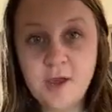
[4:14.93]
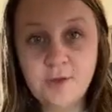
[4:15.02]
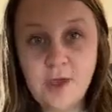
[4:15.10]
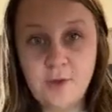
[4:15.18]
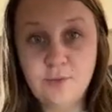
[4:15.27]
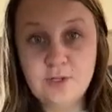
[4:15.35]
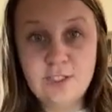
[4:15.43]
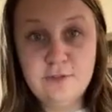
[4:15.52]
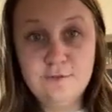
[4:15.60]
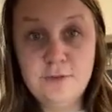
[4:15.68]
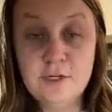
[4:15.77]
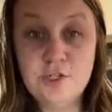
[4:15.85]
Okay, once
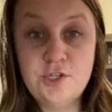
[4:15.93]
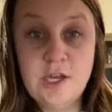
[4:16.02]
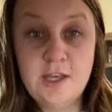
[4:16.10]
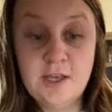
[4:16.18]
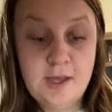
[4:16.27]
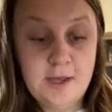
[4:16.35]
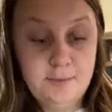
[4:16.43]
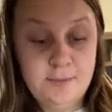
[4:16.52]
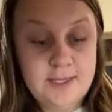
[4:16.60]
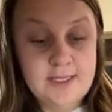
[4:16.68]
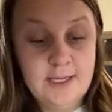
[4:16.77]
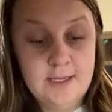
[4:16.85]
you finish shaking and
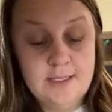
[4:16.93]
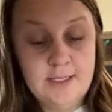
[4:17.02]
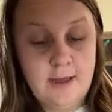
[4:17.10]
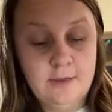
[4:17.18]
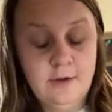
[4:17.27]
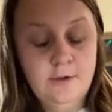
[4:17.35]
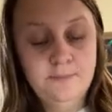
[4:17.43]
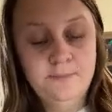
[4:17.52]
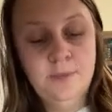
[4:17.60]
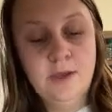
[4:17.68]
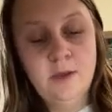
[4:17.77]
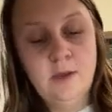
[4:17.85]
mixing it together,
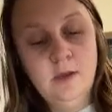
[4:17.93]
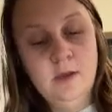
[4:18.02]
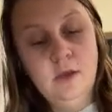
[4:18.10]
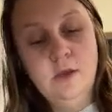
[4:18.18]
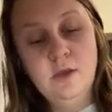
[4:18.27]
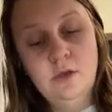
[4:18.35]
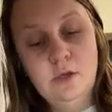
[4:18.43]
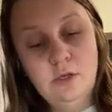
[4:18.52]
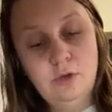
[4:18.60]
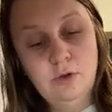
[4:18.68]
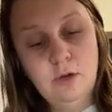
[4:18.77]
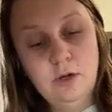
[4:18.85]

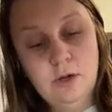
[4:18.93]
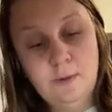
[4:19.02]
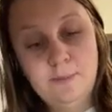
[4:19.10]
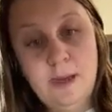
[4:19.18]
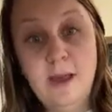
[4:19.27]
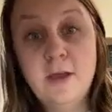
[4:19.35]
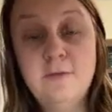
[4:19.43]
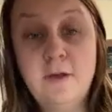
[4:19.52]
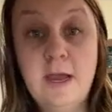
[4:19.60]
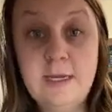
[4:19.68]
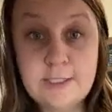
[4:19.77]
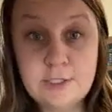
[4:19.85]
your bag of
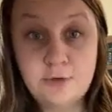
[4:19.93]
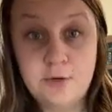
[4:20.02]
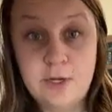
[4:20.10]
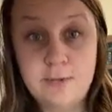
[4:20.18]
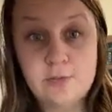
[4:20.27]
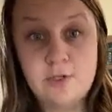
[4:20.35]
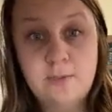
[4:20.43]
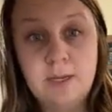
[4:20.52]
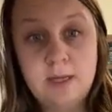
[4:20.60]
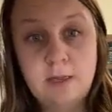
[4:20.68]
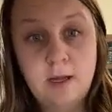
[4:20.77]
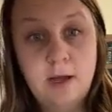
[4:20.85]
ice cream should be
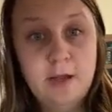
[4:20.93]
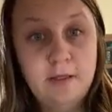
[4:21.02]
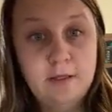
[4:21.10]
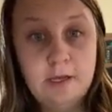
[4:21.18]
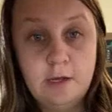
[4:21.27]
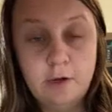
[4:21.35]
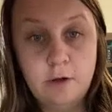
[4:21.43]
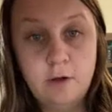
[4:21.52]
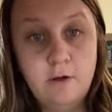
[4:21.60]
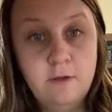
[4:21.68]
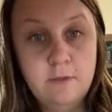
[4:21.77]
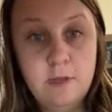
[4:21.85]
a lot
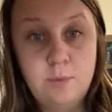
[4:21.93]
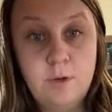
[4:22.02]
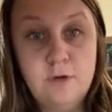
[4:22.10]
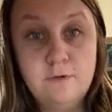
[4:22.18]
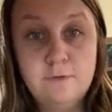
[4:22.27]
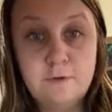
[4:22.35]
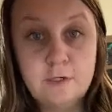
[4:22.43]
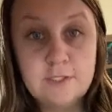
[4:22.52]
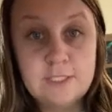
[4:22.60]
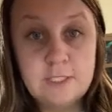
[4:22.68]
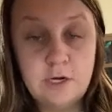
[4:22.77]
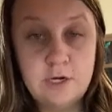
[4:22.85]
thicker than when you
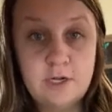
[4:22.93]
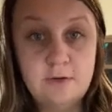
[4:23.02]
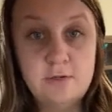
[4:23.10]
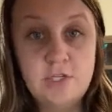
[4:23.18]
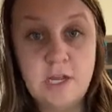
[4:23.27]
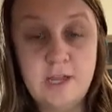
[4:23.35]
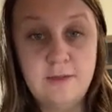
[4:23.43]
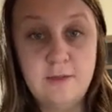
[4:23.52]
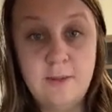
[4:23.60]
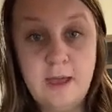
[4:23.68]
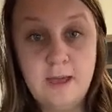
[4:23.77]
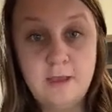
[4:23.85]
first started shaking the
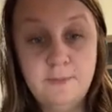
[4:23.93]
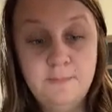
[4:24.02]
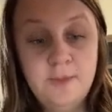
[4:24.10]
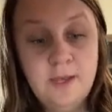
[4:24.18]
bag.